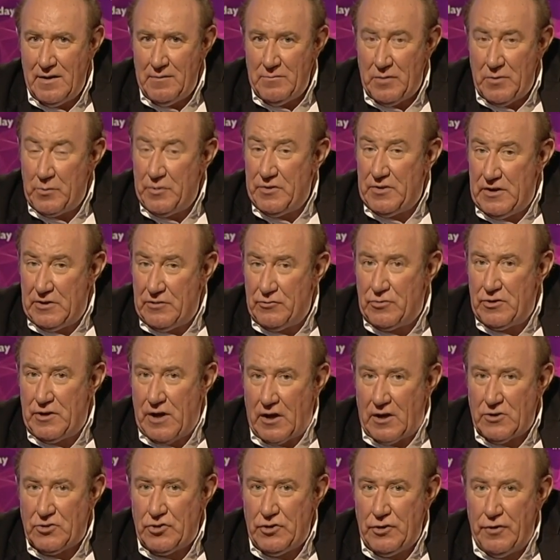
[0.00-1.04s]
But with the
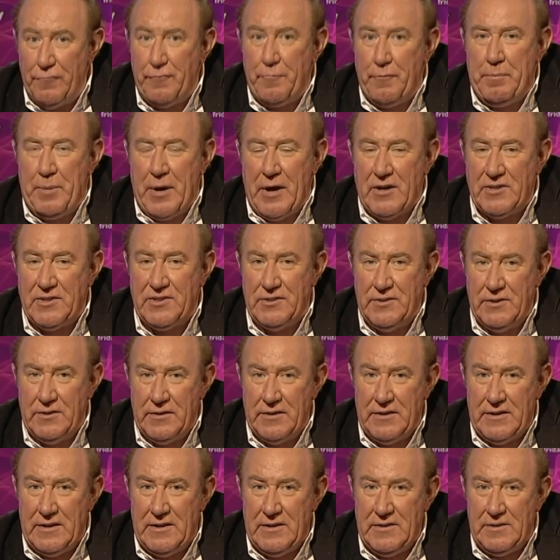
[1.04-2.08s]
introduction of
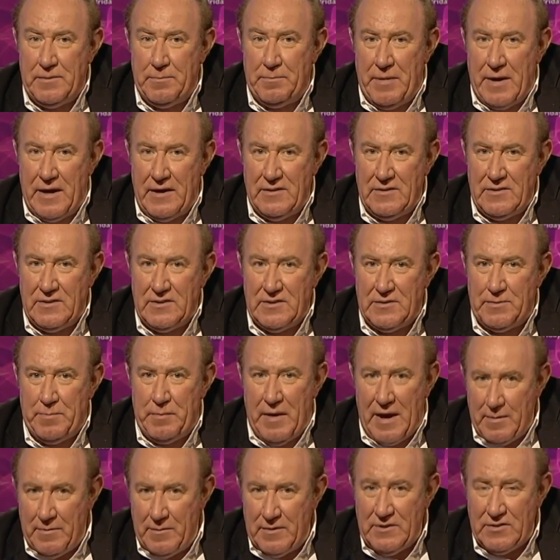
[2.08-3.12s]
personal independence
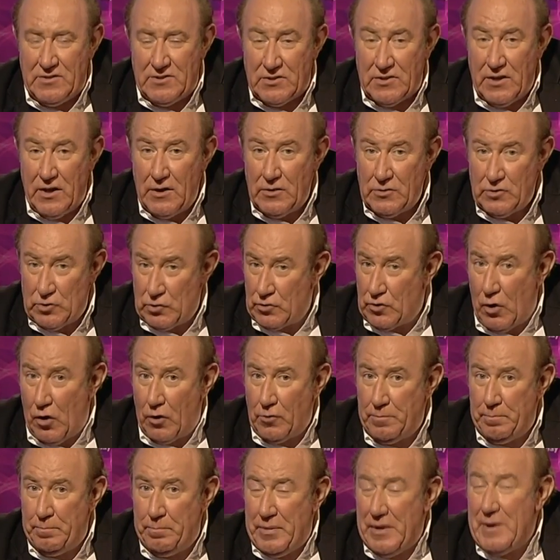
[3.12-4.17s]
payments,
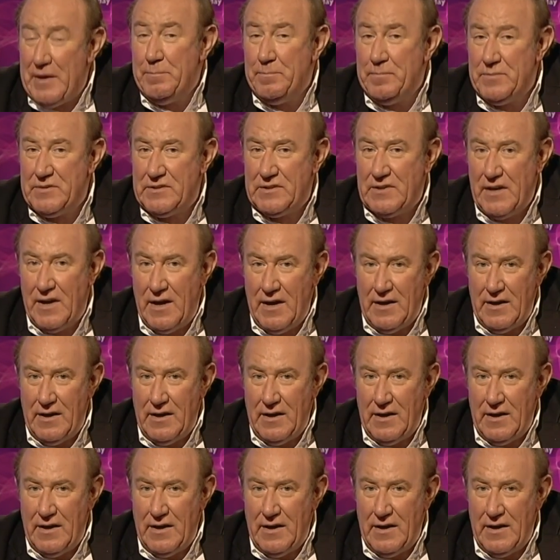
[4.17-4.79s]
so-called PIPs,